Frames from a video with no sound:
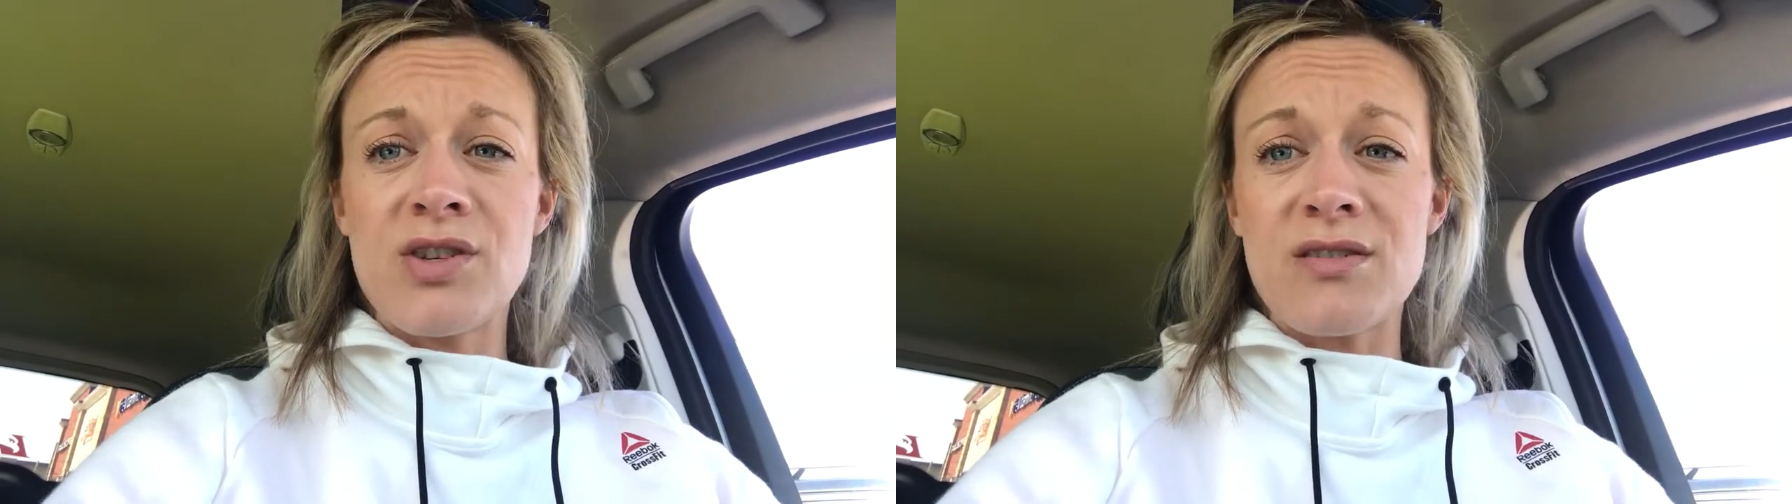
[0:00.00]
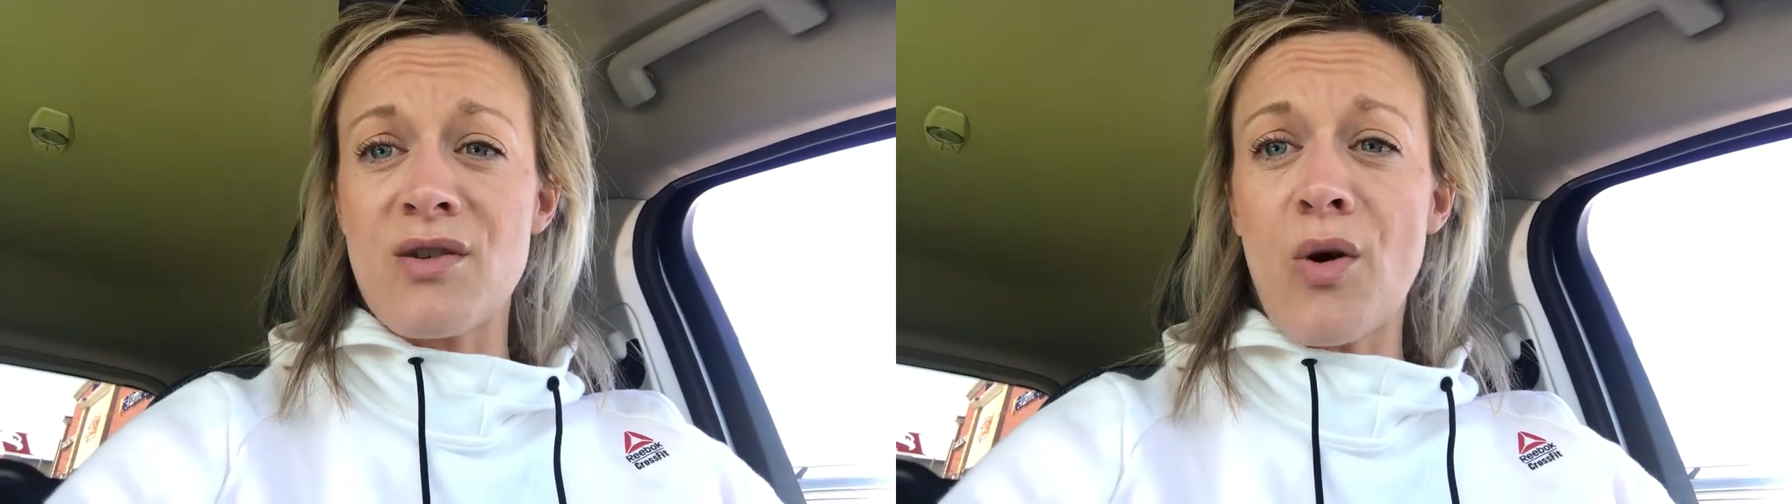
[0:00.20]

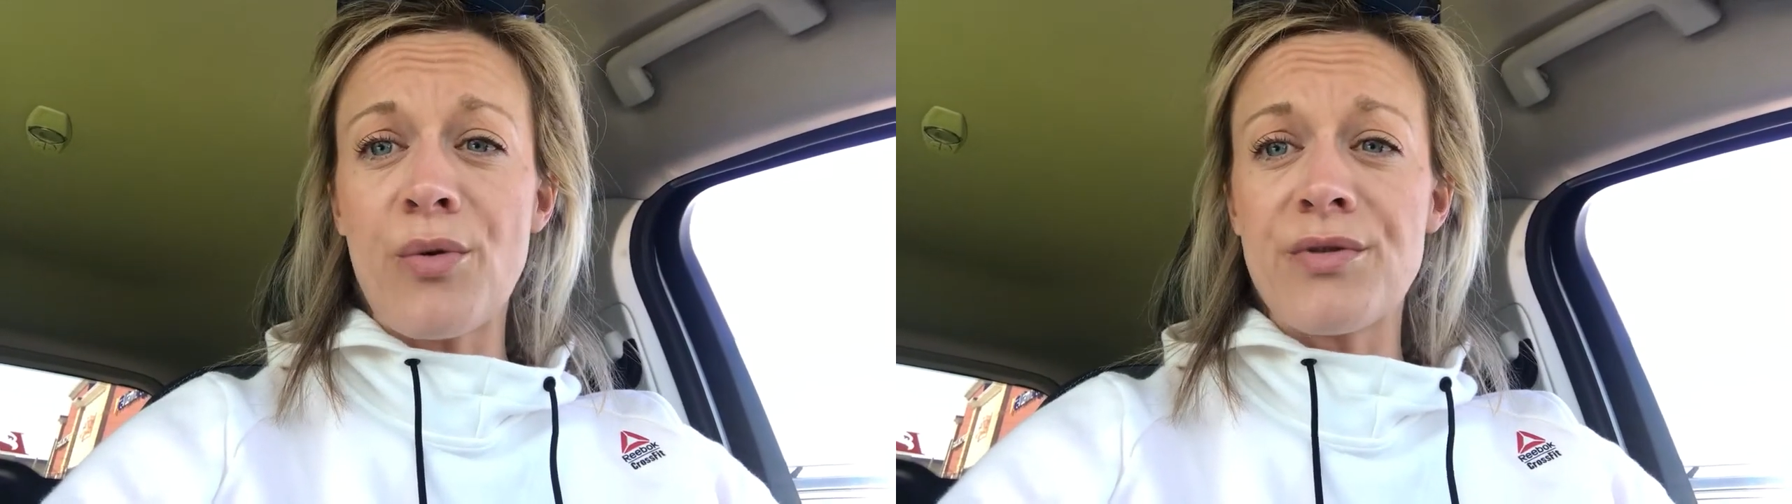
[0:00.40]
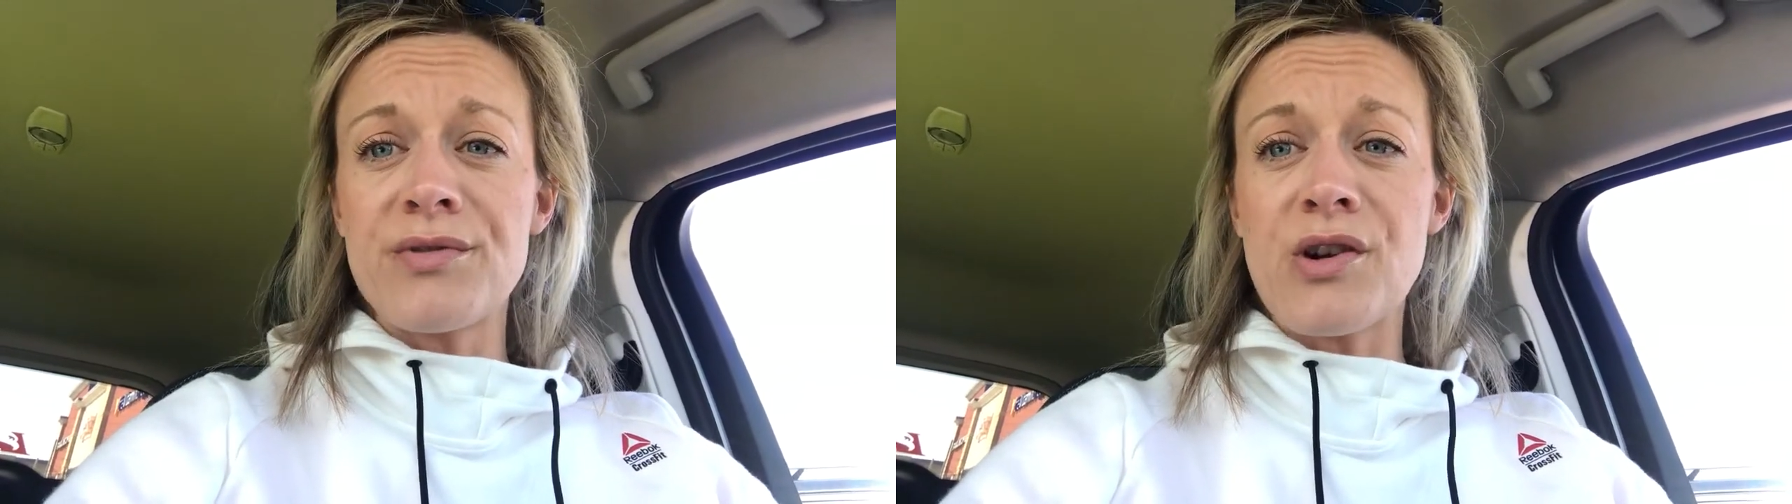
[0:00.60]
just
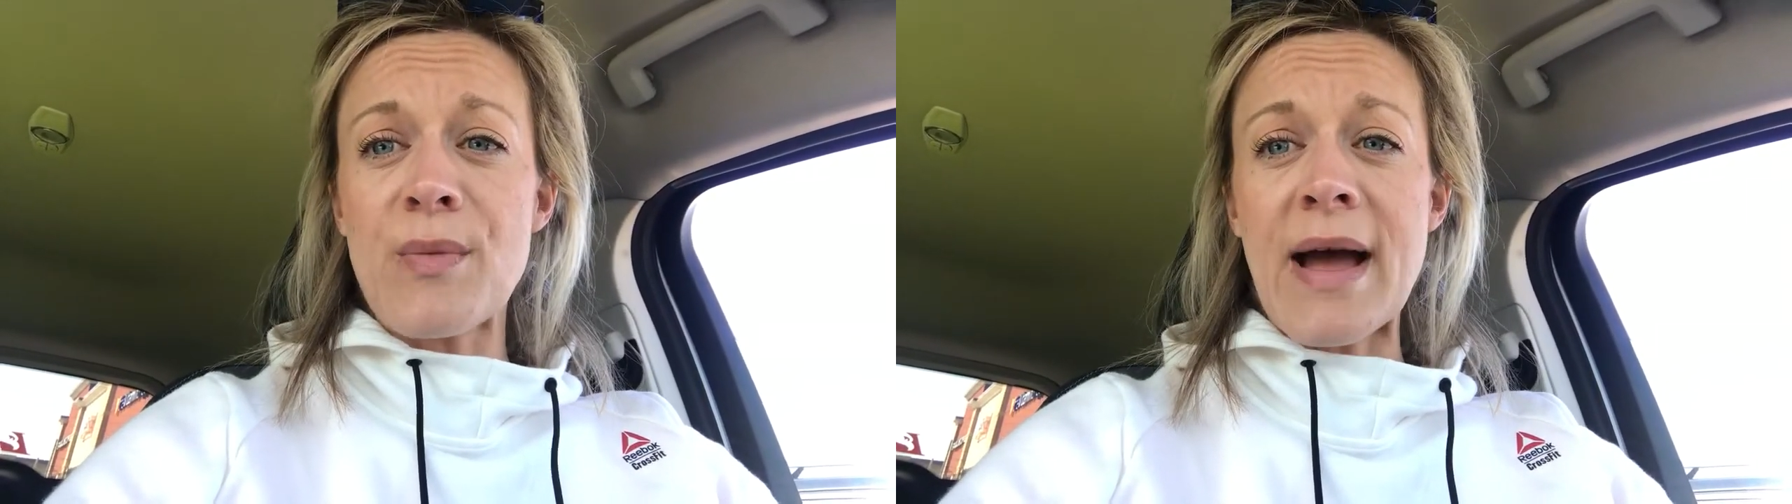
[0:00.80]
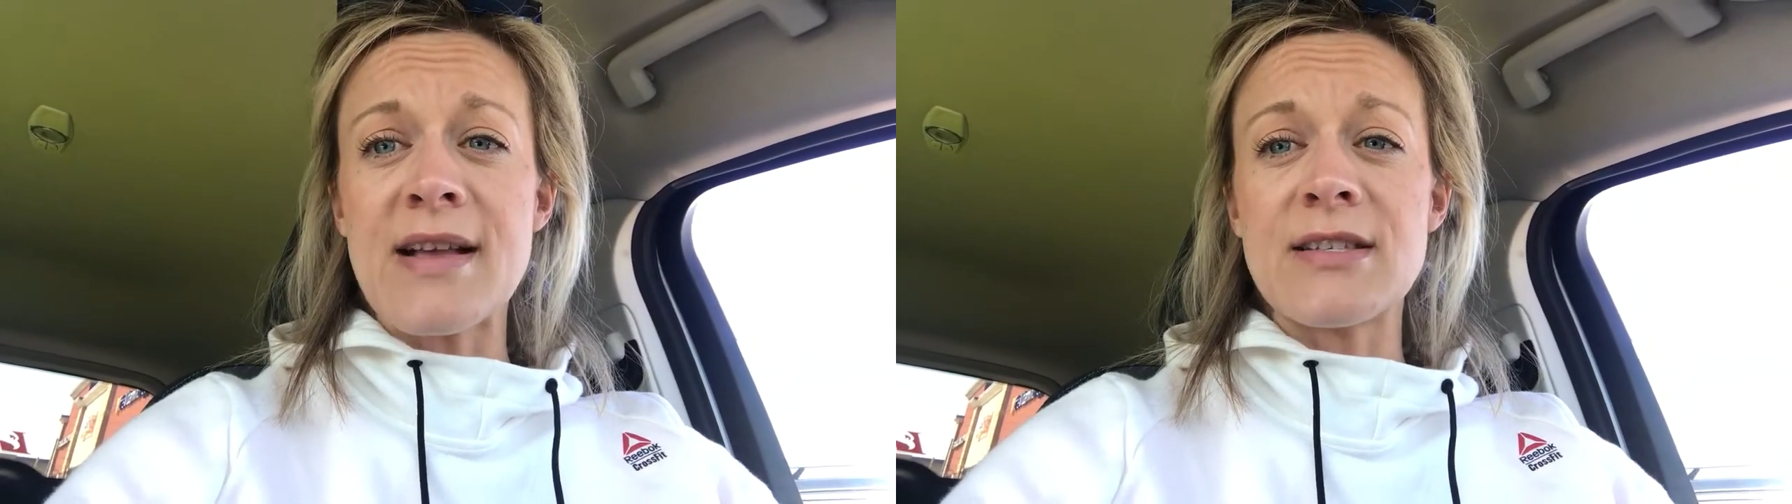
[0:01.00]
cold
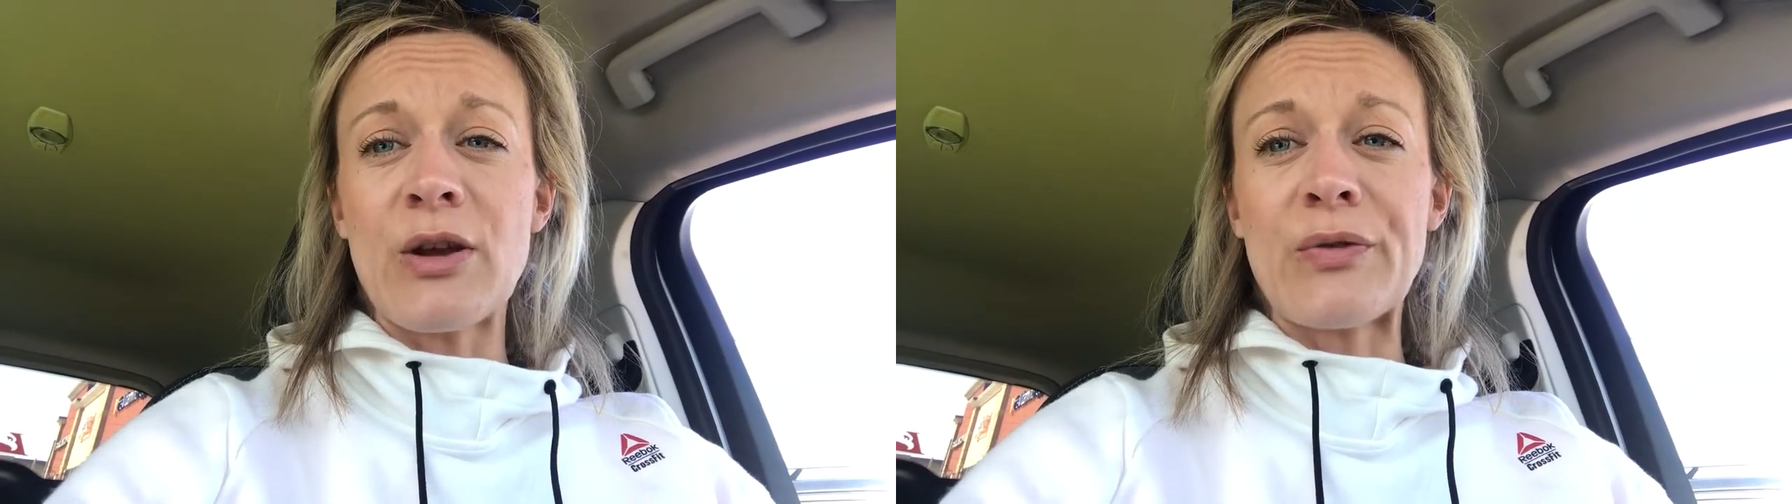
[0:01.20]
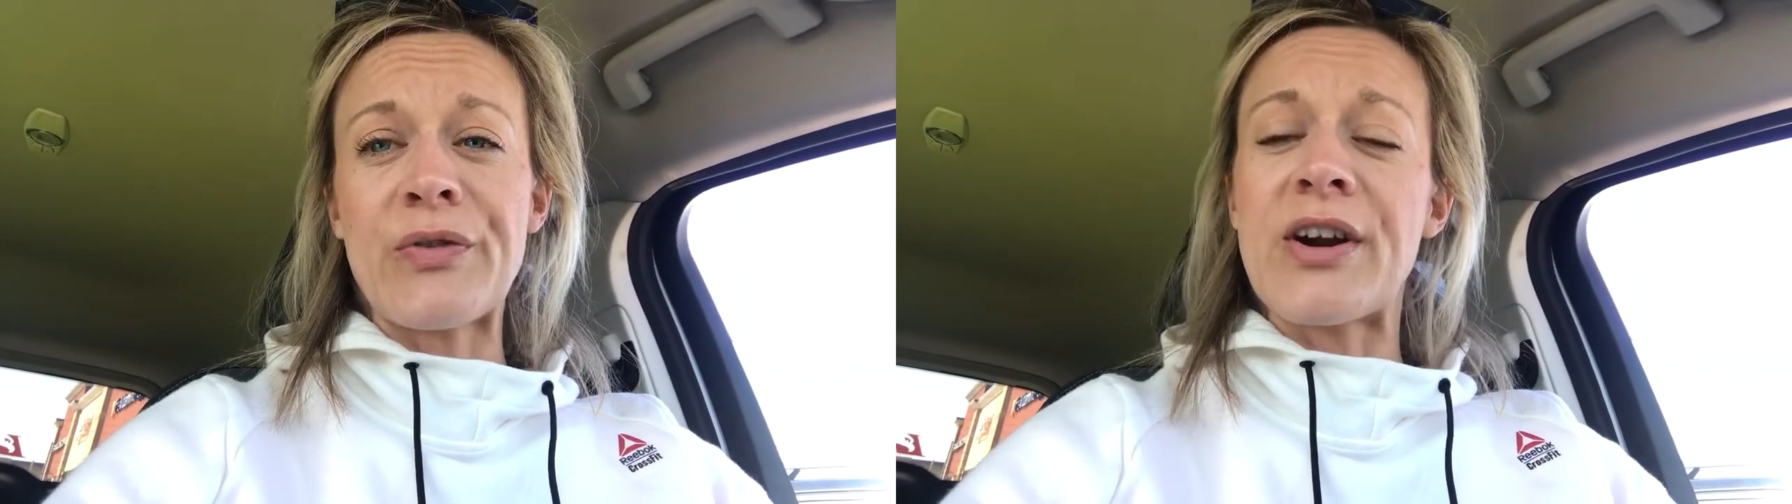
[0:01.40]
or by
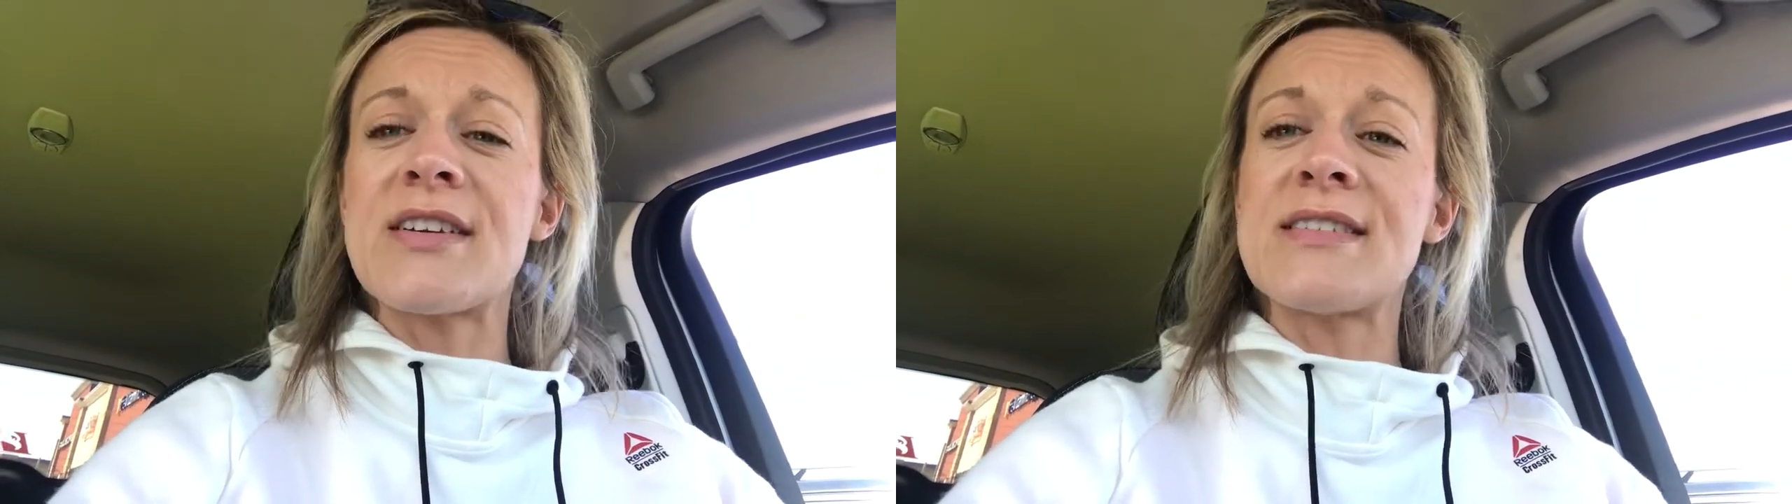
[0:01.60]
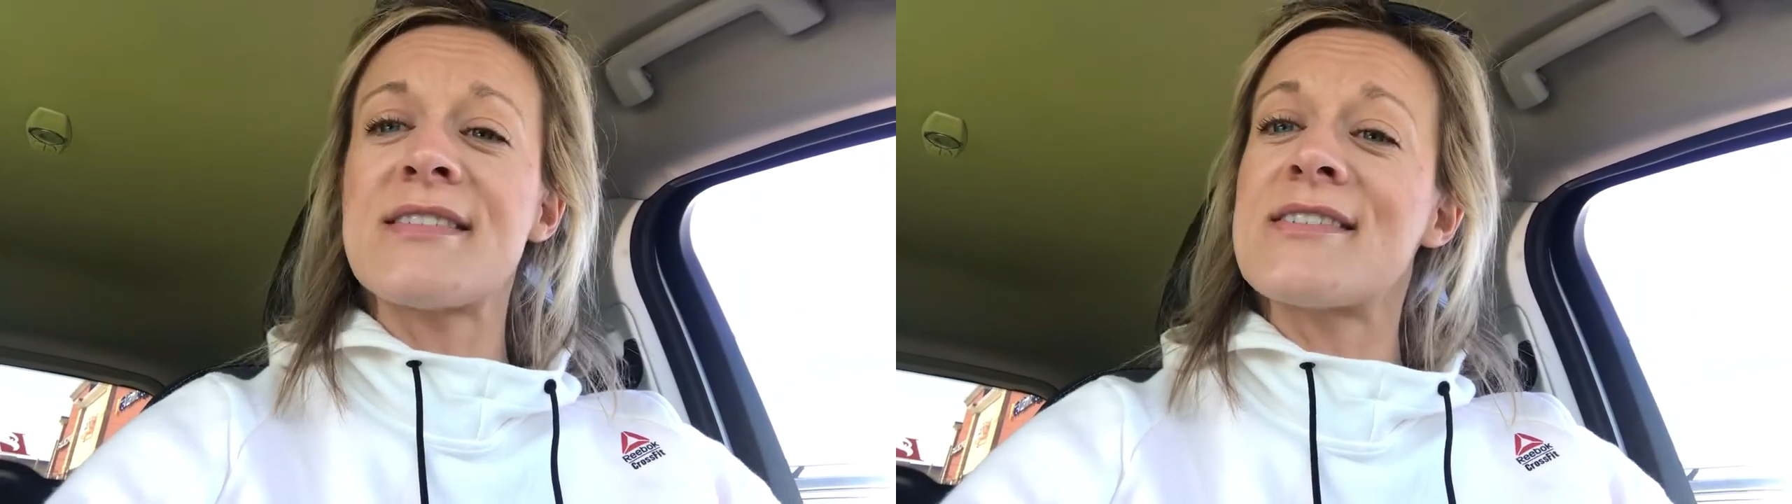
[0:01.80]
itself first,